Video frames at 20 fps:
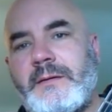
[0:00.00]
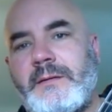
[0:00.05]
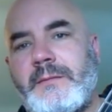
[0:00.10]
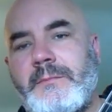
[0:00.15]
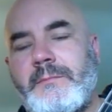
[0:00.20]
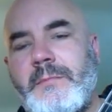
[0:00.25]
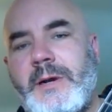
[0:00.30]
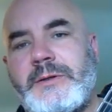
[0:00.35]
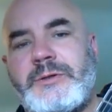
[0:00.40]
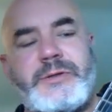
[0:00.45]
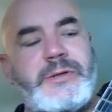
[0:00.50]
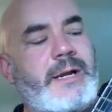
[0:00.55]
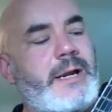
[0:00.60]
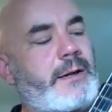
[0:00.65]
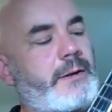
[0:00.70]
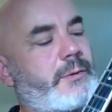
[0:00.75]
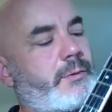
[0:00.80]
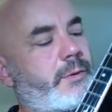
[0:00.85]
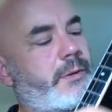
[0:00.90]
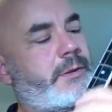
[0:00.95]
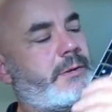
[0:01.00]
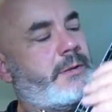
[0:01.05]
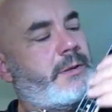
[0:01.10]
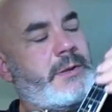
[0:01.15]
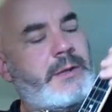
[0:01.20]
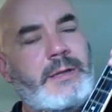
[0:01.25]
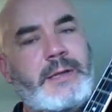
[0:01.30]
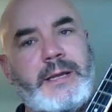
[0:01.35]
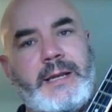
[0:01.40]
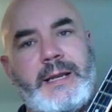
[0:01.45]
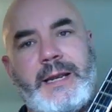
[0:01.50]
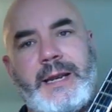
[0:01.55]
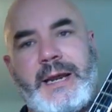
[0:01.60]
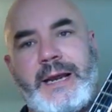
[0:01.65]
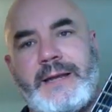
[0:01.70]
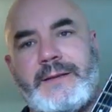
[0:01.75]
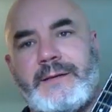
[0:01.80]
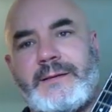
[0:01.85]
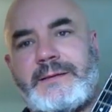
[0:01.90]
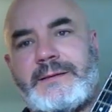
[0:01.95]
much narrower,
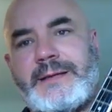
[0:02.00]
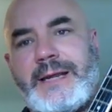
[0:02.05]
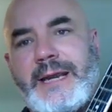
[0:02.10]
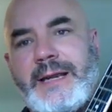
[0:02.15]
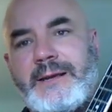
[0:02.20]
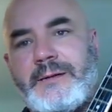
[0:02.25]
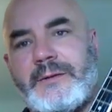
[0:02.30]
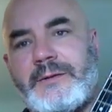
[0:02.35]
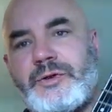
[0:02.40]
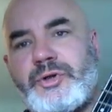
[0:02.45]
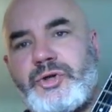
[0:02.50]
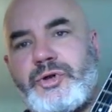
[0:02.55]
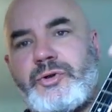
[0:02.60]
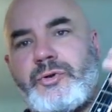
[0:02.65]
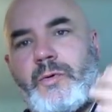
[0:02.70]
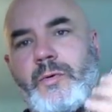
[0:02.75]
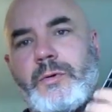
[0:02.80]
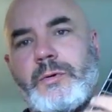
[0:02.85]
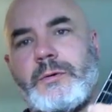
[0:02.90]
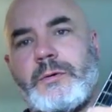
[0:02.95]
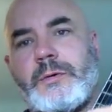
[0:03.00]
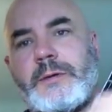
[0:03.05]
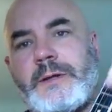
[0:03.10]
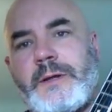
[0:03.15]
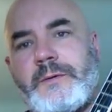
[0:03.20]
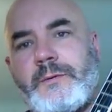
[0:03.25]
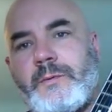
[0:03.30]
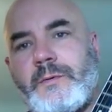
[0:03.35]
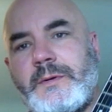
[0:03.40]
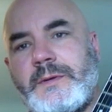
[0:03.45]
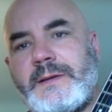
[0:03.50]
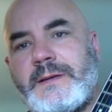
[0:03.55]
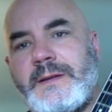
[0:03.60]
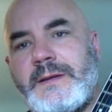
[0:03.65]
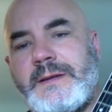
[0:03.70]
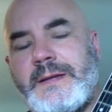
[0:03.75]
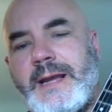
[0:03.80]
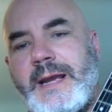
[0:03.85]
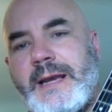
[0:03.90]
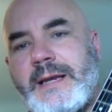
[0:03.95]
and the scale is shorter. In other words, the
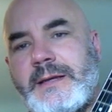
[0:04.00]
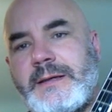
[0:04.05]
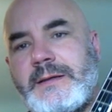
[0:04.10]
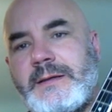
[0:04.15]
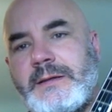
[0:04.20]
neck